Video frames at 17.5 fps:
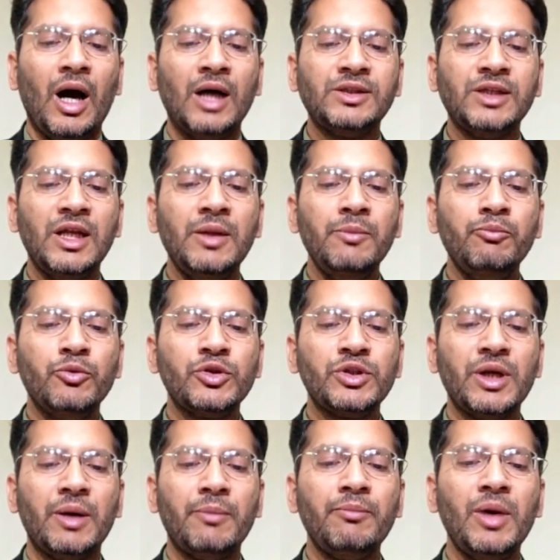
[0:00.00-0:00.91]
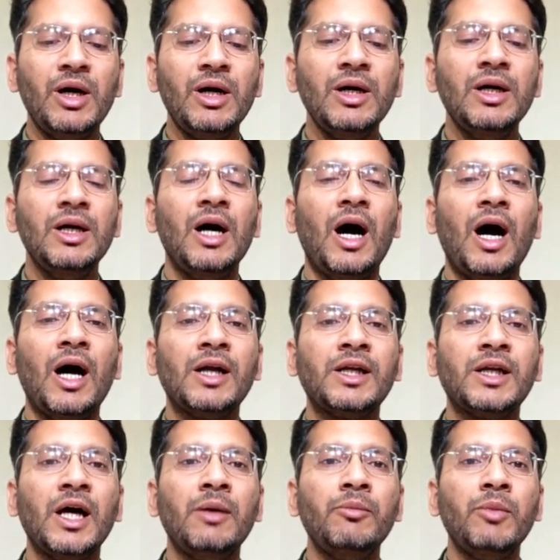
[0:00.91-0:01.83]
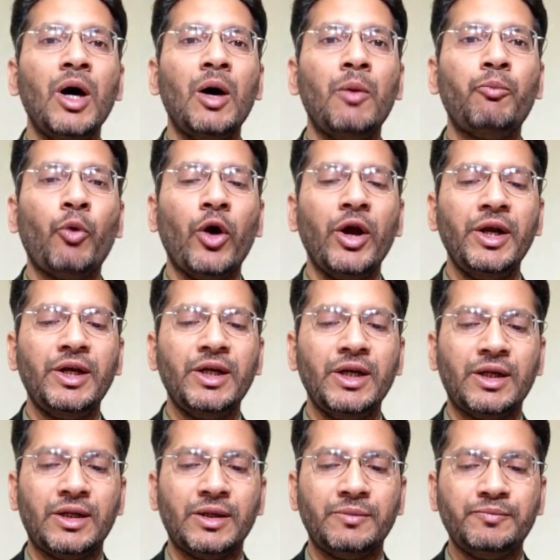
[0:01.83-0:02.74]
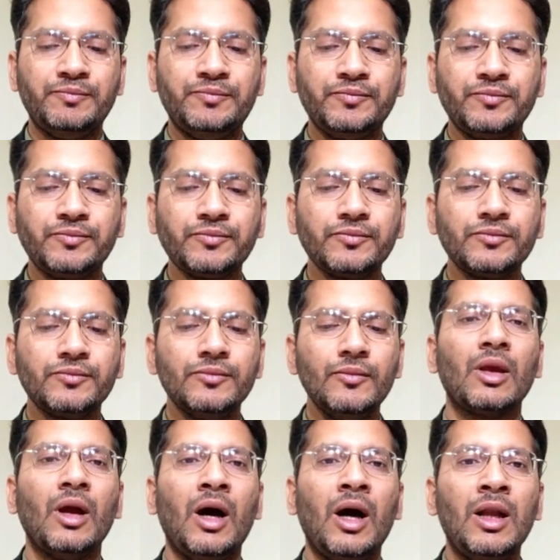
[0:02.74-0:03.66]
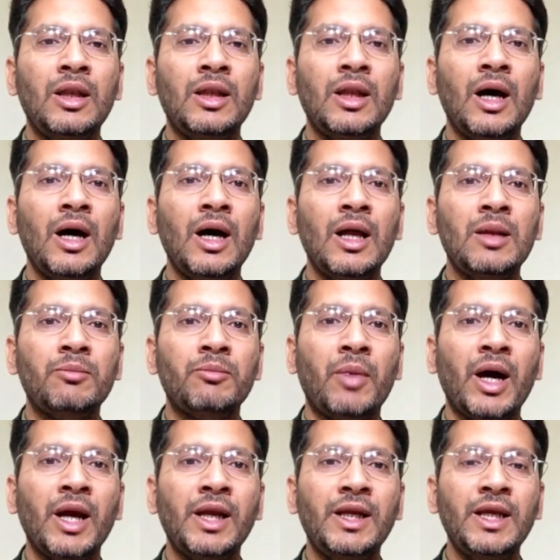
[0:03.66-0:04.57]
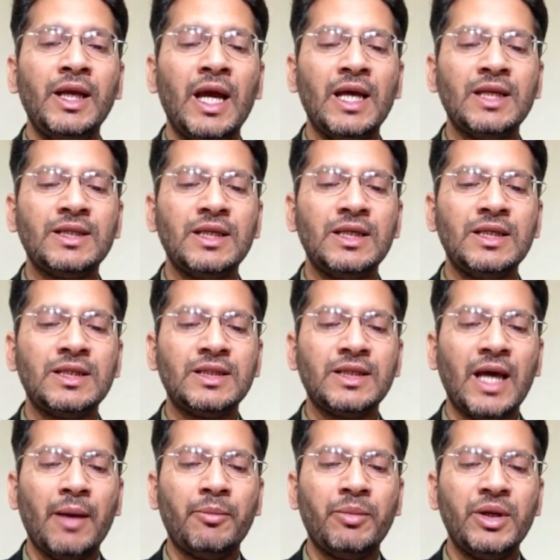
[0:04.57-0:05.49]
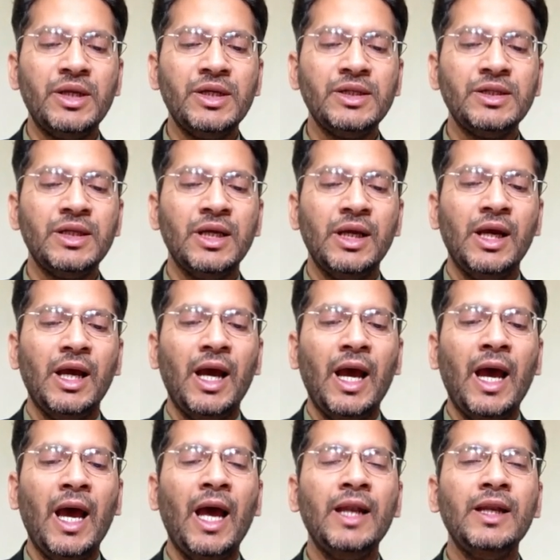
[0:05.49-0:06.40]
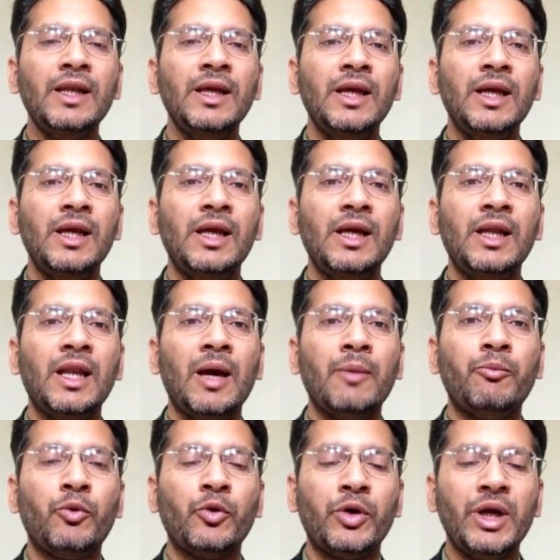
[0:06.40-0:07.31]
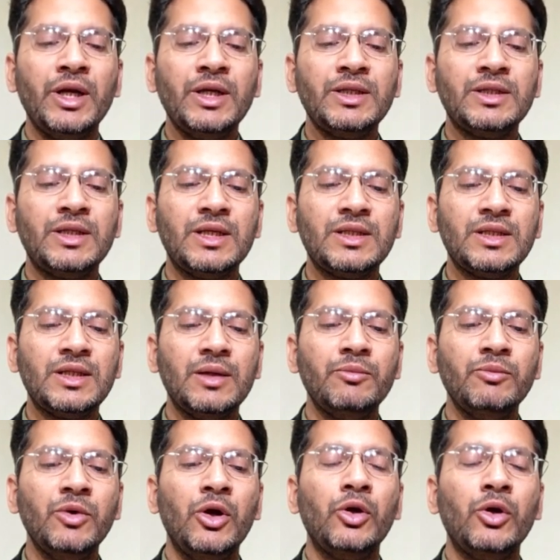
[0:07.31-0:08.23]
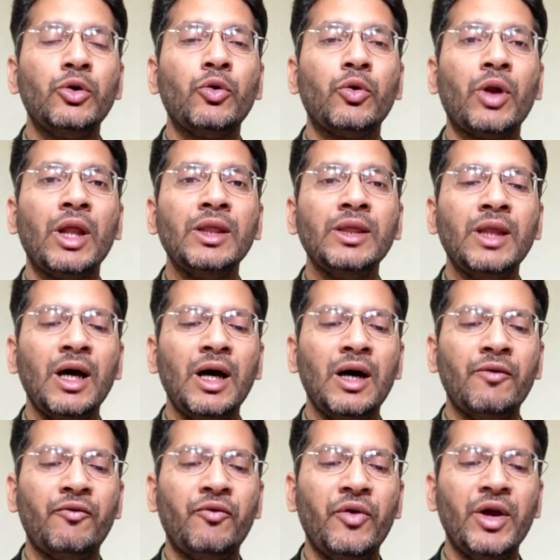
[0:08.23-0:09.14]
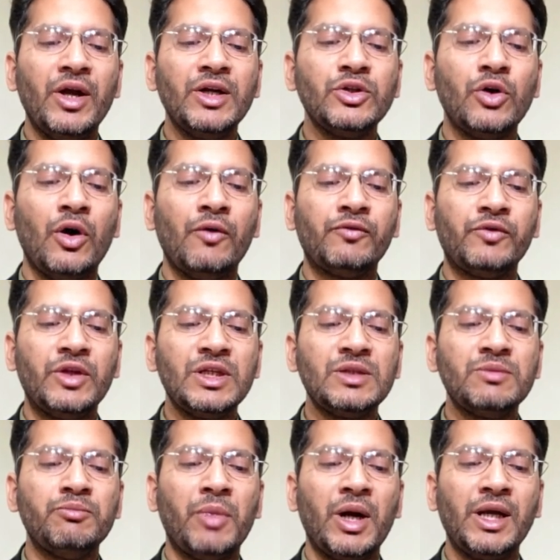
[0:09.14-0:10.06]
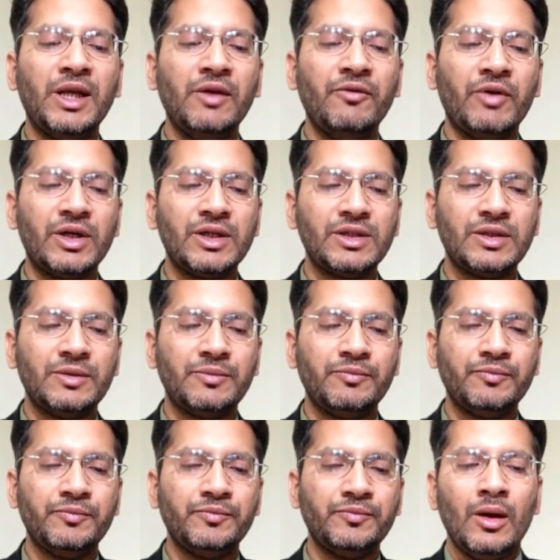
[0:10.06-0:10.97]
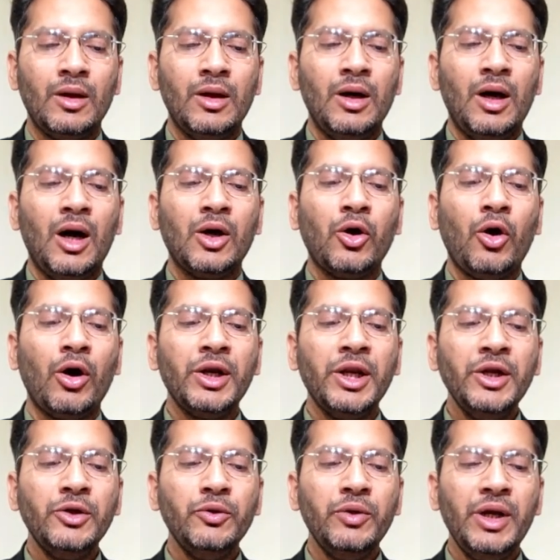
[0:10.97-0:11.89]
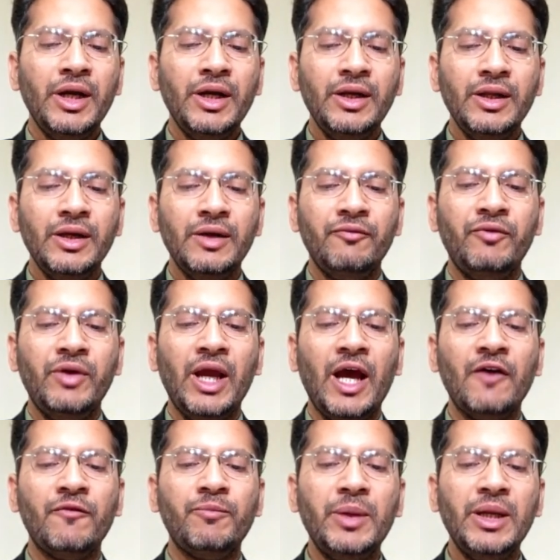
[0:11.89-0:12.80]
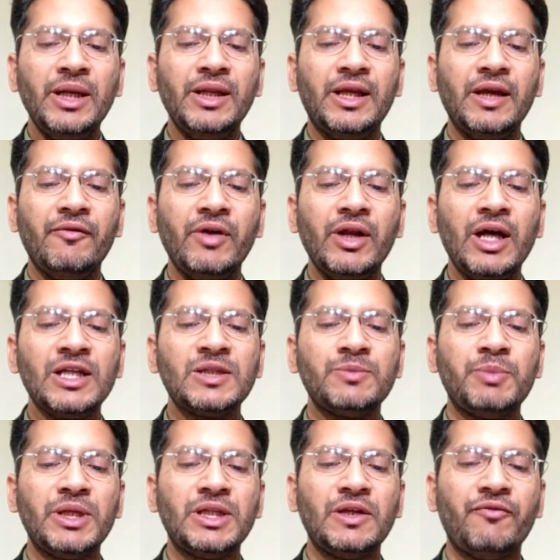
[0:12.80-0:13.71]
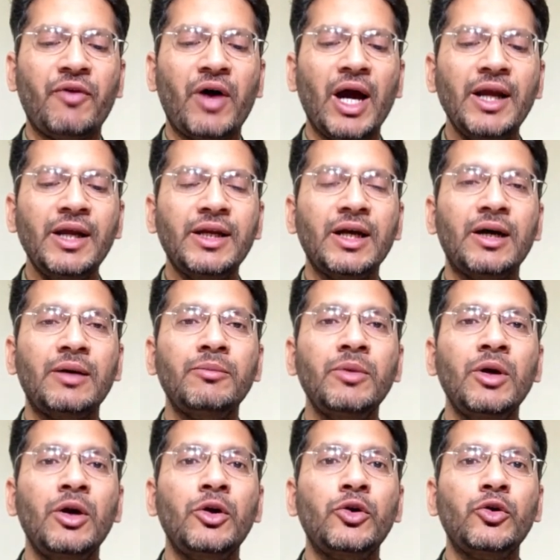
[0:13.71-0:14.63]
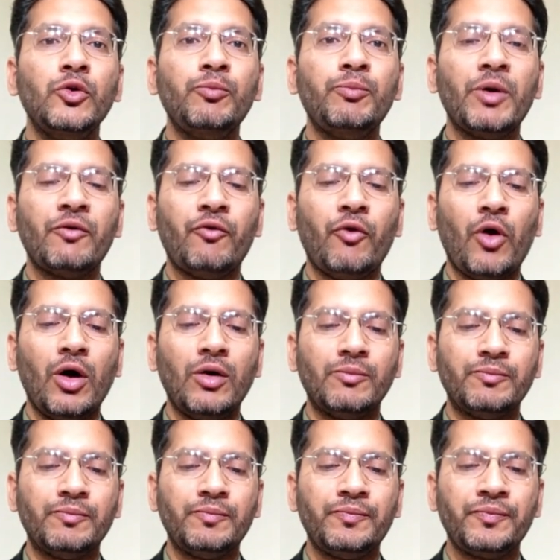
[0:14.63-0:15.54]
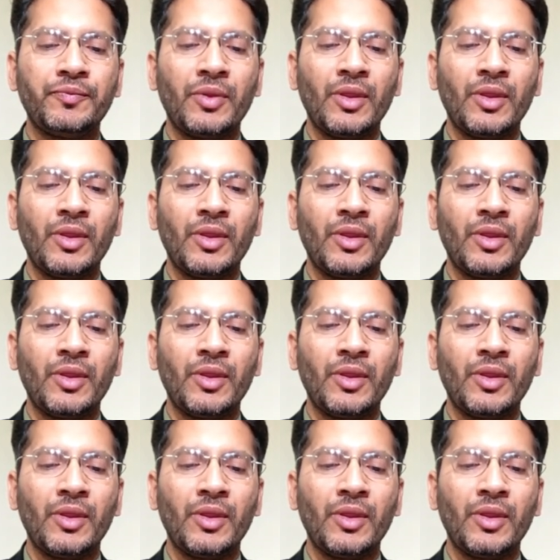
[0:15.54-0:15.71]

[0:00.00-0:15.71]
Ajalim musamma, a term appointed. Allah Almighty has established an elaborate system to run the affairs of this multiverse. According to it, we have been given a specified term to perform.